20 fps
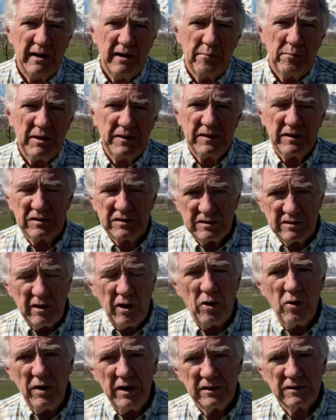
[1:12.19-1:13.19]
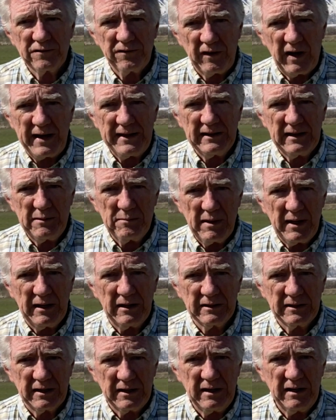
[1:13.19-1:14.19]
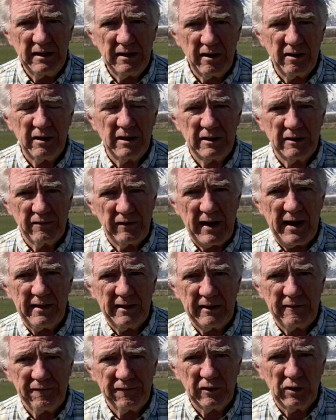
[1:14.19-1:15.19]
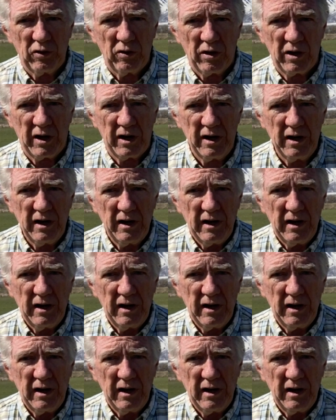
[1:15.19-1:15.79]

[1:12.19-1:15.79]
but the snow has finally melted here in the valley floor